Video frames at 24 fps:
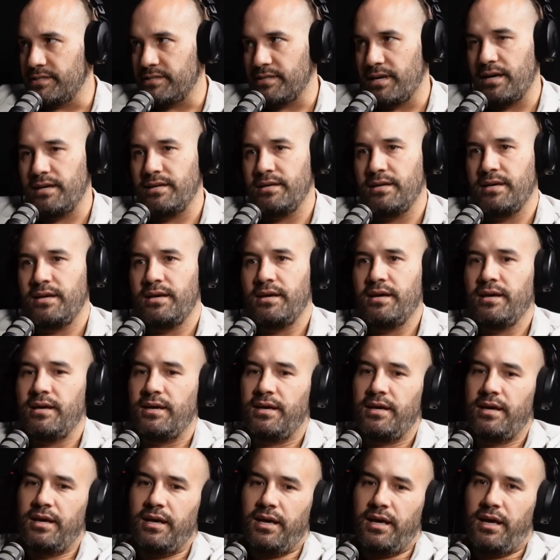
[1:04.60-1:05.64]
is that
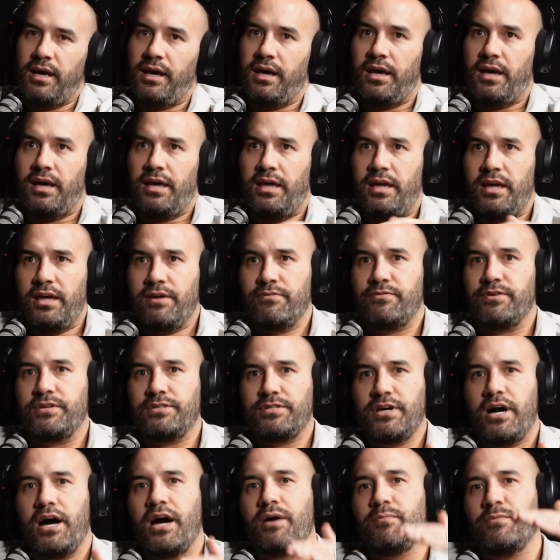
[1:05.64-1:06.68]

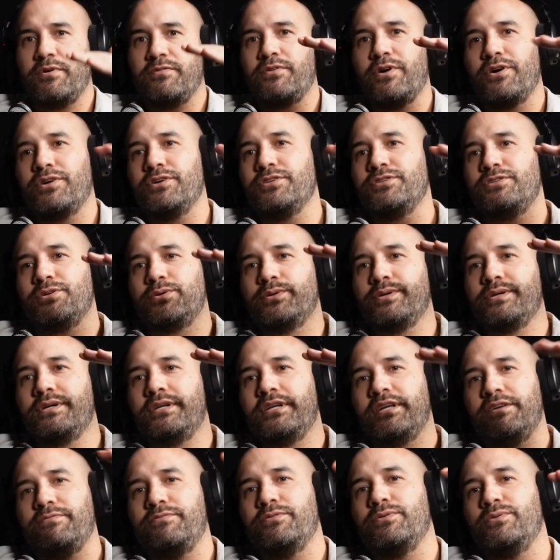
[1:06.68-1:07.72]
every time we've gotten to
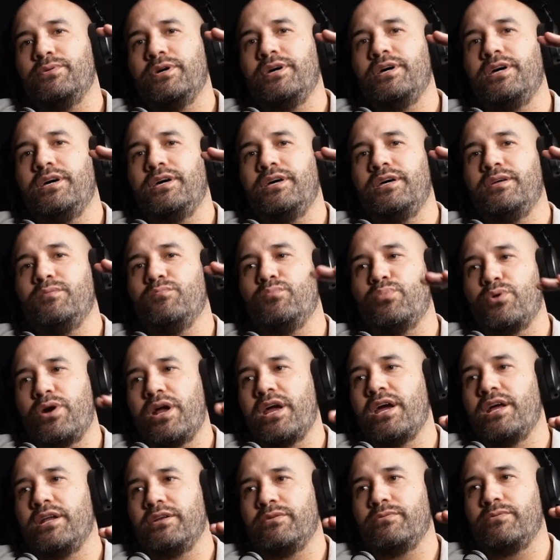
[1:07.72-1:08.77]
a level in
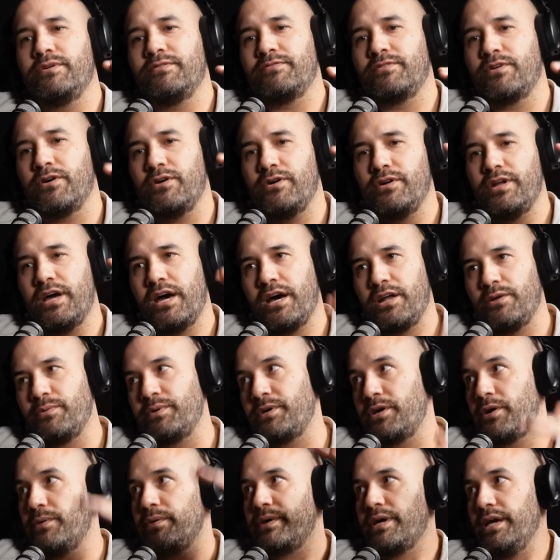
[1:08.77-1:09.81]
brand, we've gone, how do
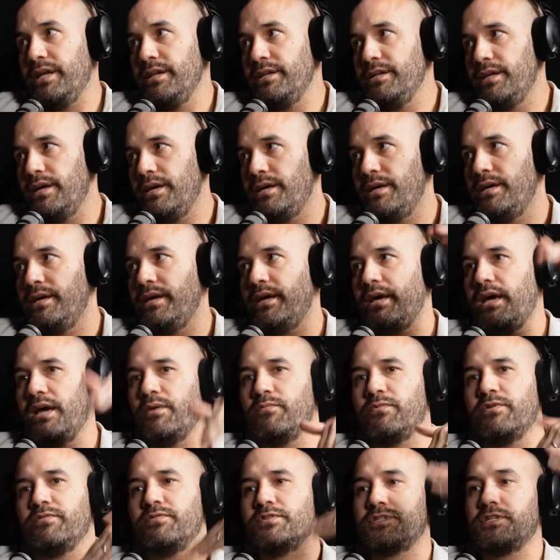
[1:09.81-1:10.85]
we go again?
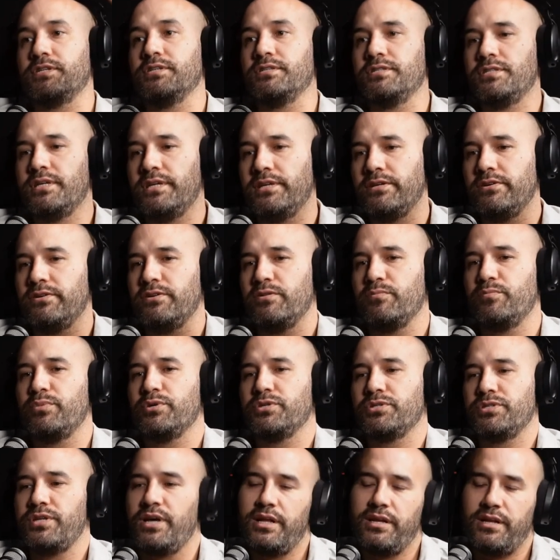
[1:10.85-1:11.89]
And we've just continued to
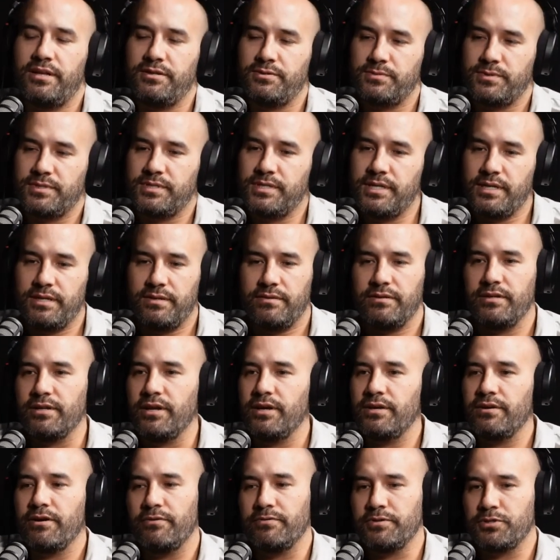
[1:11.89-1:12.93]
push that. And as we said, you
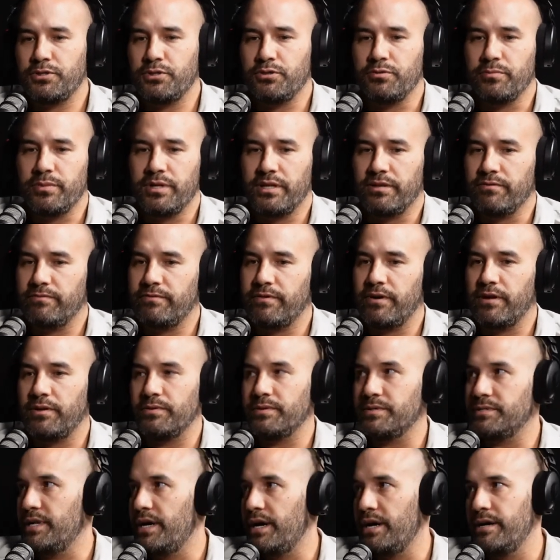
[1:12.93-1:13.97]
know, over 2 million
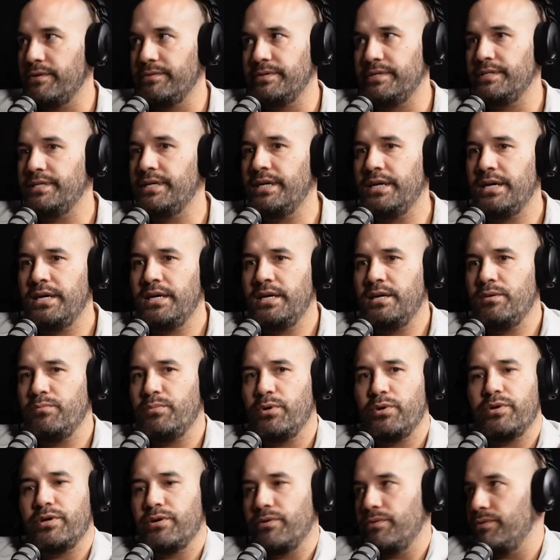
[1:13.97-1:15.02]
followers now and
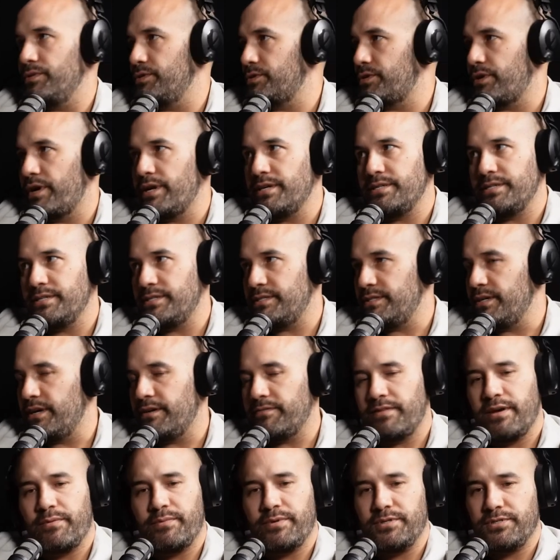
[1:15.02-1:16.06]
building all this crazy
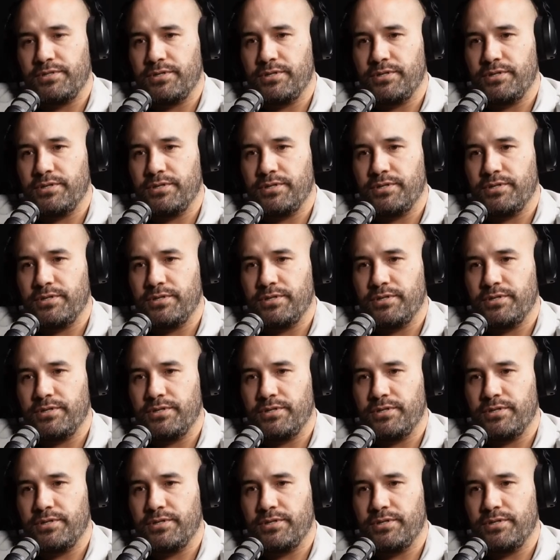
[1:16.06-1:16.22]
stuff that we